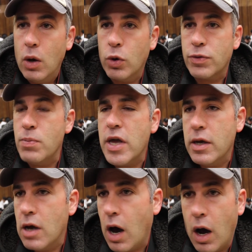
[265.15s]
with
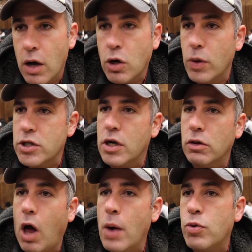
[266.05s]
me going to the
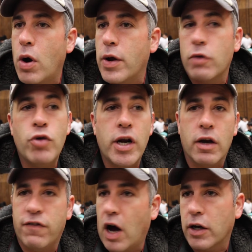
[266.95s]
library and reading
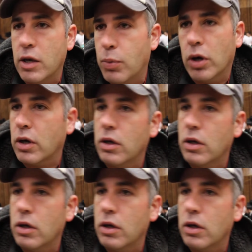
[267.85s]
a Hanukkah book.